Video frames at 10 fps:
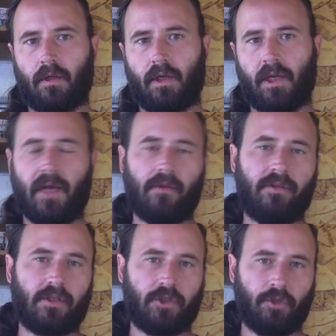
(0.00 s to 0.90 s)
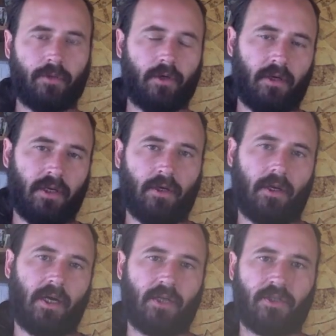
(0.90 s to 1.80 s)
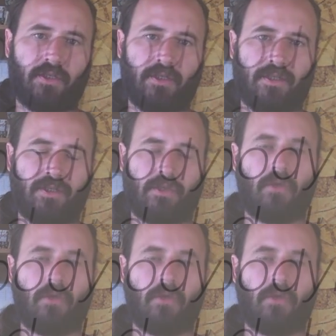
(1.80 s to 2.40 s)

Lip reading: A healthy Jupiter in your consciousness is